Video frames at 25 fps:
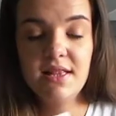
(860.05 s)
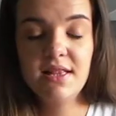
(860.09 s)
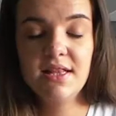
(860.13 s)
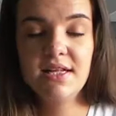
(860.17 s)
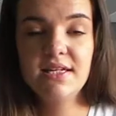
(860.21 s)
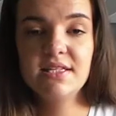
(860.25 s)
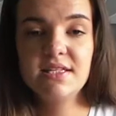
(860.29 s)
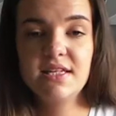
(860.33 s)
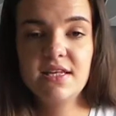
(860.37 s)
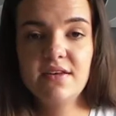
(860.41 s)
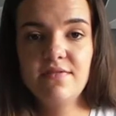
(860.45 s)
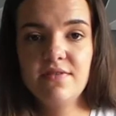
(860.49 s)

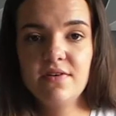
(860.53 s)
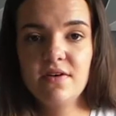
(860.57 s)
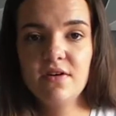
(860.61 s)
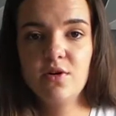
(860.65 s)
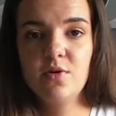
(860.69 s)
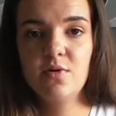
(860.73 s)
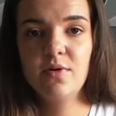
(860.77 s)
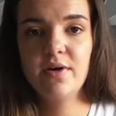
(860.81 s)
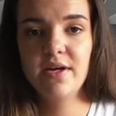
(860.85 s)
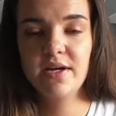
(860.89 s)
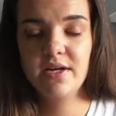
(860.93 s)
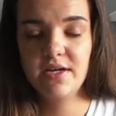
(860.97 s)
Let's give it a
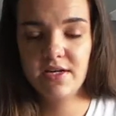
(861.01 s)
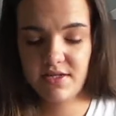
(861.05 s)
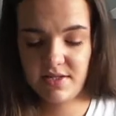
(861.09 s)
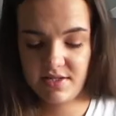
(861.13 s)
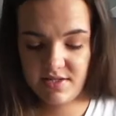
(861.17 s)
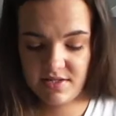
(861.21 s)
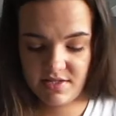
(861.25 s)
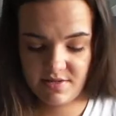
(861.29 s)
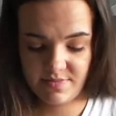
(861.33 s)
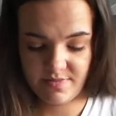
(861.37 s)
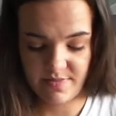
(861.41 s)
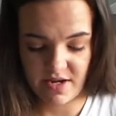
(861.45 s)
quick
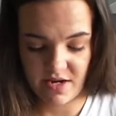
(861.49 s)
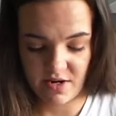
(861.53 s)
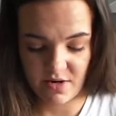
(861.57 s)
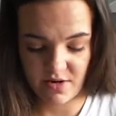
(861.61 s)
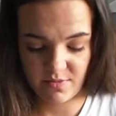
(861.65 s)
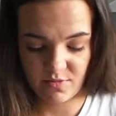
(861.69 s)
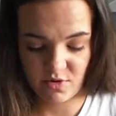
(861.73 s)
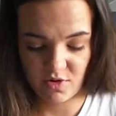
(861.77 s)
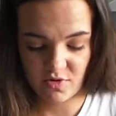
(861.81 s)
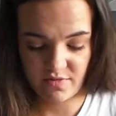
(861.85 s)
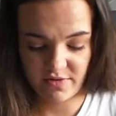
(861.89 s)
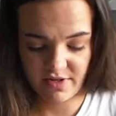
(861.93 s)
smell.
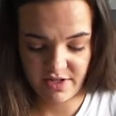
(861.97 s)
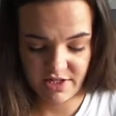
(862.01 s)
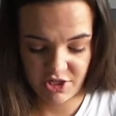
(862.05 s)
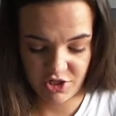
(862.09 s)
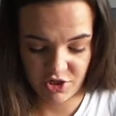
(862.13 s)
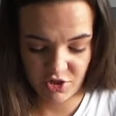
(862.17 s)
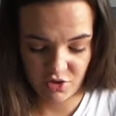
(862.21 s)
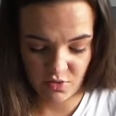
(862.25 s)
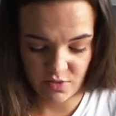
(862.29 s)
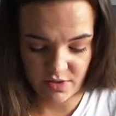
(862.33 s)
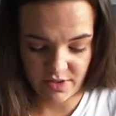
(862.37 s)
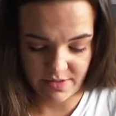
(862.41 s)
I'm not really
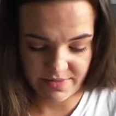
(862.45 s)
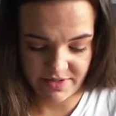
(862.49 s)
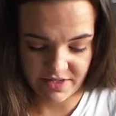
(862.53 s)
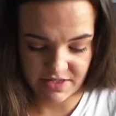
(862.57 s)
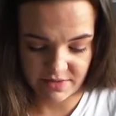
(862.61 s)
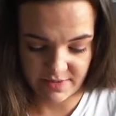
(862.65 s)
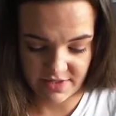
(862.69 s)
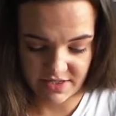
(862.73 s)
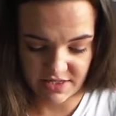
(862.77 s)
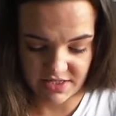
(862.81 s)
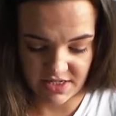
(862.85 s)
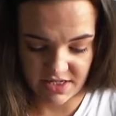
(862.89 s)
sure what I'm
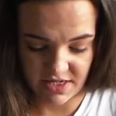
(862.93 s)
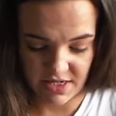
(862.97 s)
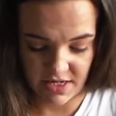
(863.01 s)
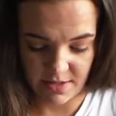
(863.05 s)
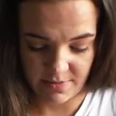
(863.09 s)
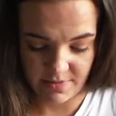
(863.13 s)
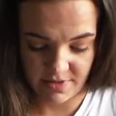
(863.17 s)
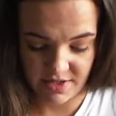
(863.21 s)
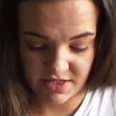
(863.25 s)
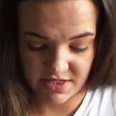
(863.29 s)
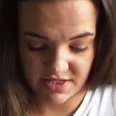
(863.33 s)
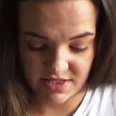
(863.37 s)
expecting here,
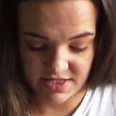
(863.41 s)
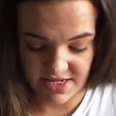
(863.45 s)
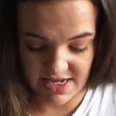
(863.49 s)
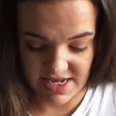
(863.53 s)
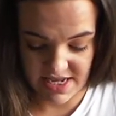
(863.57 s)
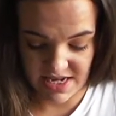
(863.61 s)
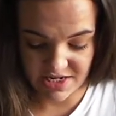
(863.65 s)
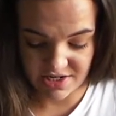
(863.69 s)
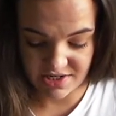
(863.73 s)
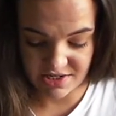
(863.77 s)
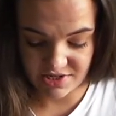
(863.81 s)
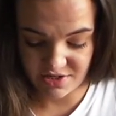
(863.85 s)
because
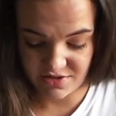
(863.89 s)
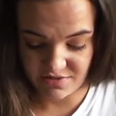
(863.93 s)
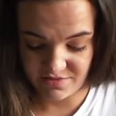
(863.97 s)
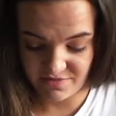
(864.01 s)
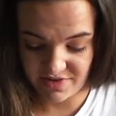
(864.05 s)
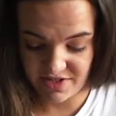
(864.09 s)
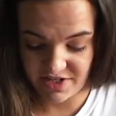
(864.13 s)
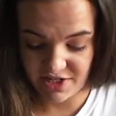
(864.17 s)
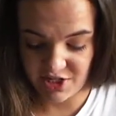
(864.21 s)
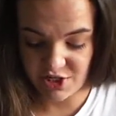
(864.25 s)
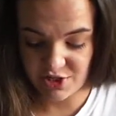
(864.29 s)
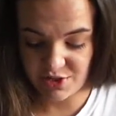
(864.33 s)
again, I don't
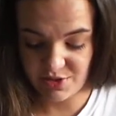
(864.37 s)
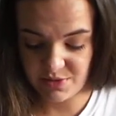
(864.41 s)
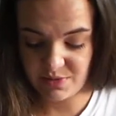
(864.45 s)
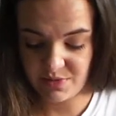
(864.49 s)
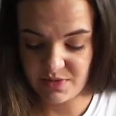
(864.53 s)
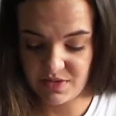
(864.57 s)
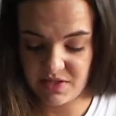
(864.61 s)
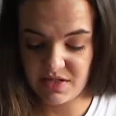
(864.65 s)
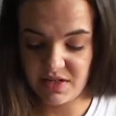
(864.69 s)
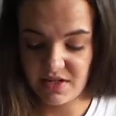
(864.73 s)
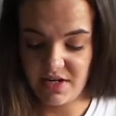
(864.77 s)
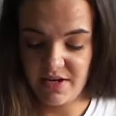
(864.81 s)
really
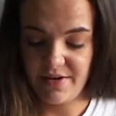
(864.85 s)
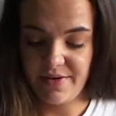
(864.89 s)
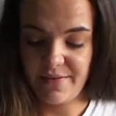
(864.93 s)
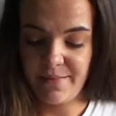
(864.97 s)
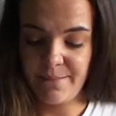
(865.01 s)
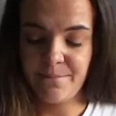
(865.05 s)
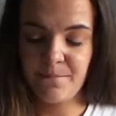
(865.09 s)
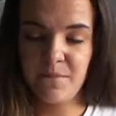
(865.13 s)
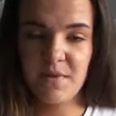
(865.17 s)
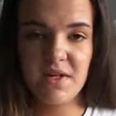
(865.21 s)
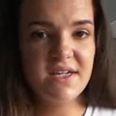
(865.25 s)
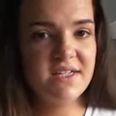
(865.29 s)
use
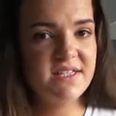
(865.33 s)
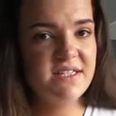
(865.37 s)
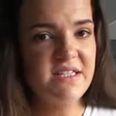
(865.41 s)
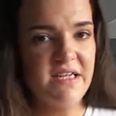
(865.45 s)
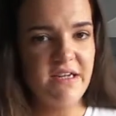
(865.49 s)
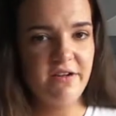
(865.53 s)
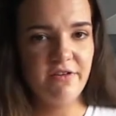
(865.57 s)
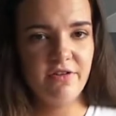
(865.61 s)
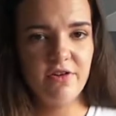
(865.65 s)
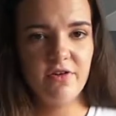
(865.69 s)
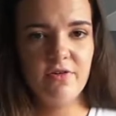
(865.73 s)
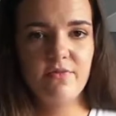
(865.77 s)

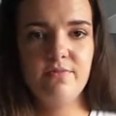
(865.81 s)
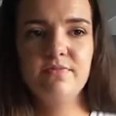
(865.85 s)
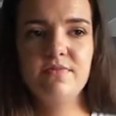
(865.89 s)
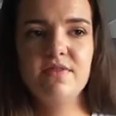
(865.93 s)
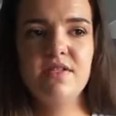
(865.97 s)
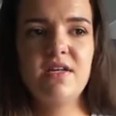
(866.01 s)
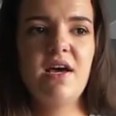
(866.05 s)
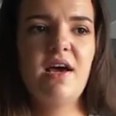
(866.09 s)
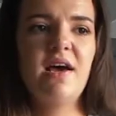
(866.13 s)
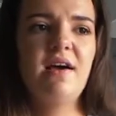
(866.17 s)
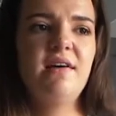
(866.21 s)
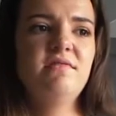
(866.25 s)
serums
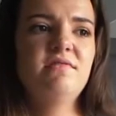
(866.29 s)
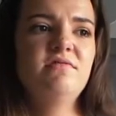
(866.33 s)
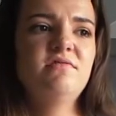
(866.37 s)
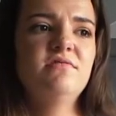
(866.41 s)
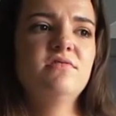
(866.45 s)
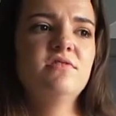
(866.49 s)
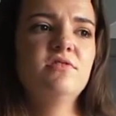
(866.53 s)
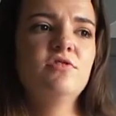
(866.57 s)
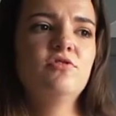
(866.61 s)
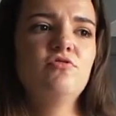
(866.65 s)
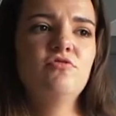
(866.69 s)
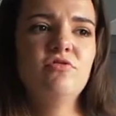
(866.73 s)

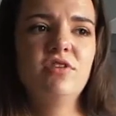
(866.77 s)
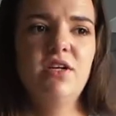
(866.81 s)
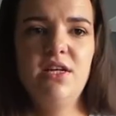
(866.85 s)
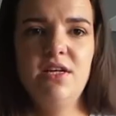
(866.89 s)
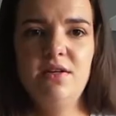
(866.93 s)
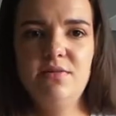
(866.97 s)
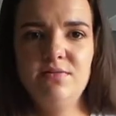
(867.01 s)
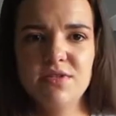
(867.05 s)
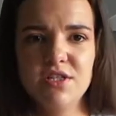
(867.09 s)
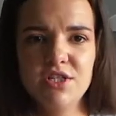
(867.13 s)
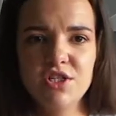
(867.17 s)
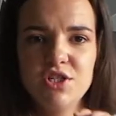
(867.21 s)
and
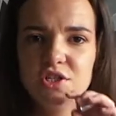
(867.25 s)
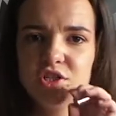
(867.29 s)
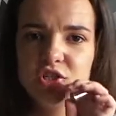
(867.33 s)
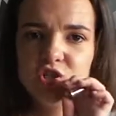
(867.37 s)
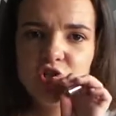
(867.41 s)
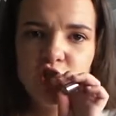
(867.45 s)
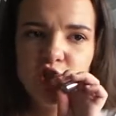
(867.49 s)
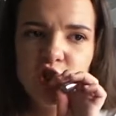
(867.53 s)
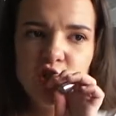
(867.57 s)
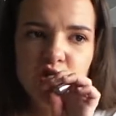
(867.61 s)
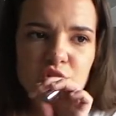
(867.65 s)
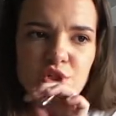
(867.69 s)
creams. I just
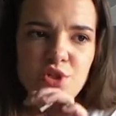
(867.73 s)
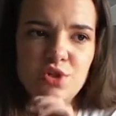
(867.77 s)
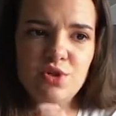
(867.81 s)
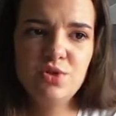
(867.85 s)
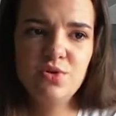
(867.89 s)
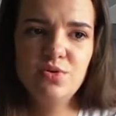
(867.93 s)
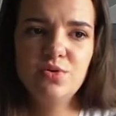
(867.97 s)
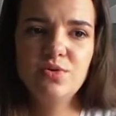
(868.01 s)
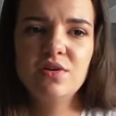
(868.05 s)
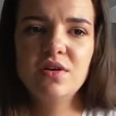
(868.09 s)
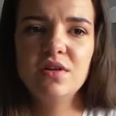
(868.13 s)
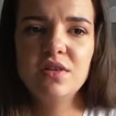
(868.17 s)

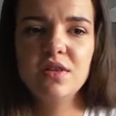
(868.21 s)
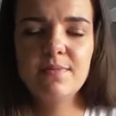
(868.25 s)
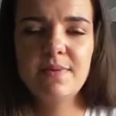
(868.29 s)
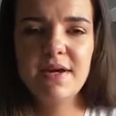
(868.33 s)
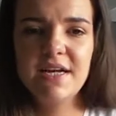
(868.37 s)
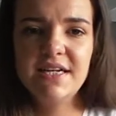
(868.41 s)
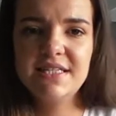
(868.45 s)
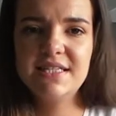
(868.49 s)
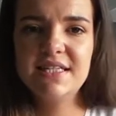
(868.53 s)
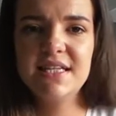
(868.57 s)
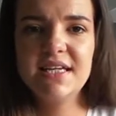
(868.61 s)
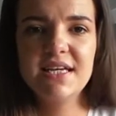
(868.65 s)
do the
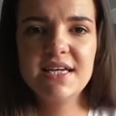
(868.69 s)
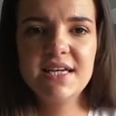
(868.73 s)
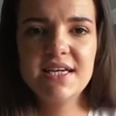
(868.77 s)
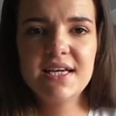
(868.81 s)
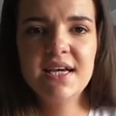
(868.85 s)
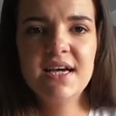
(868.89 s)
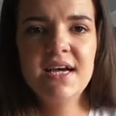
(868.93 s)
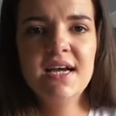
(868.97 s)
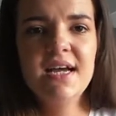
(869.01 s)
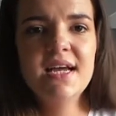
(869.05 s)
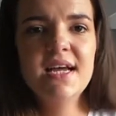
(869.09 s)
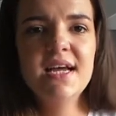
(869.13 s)

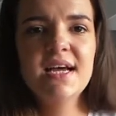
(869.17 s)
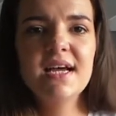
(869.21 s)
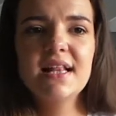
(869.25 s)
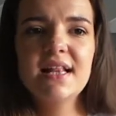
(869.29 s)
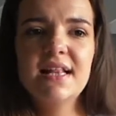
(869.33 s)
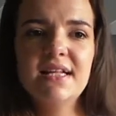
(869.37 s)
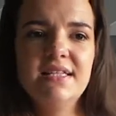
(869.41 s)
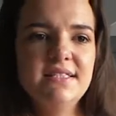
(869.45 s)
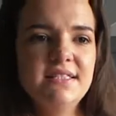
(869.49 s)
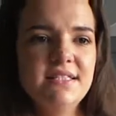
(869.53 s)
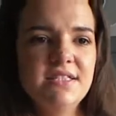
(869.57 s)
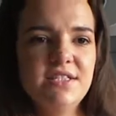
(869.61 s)
basic
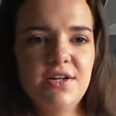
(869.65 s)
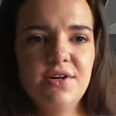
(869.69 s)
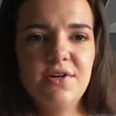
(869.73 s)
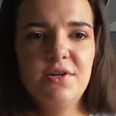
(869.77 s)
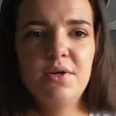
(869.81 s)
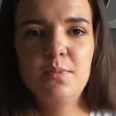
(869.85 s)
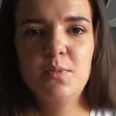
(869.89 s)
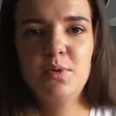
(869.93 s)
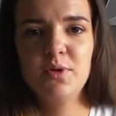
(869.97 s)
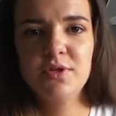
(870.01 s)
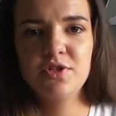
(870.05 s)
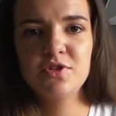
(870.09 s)
cleanser, tone
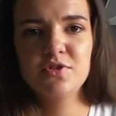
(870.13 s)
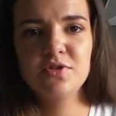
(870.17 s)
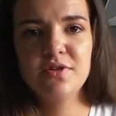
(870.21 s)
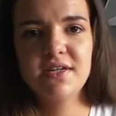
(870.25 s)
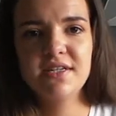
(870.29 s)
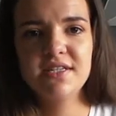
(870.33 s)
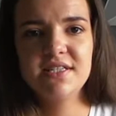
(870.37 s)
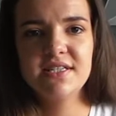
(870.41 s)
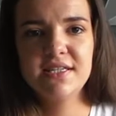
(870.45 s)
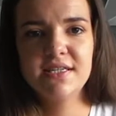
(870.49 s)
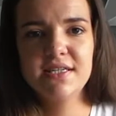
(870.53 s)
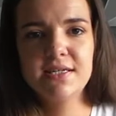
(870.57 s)
and
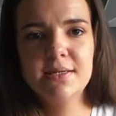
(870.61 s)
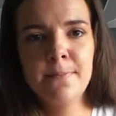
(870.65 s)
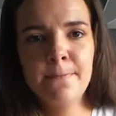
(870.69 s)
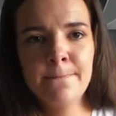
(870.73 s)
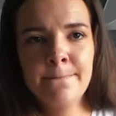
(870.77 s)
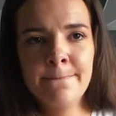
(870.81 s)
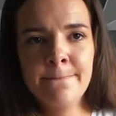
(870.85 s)
moisturiser,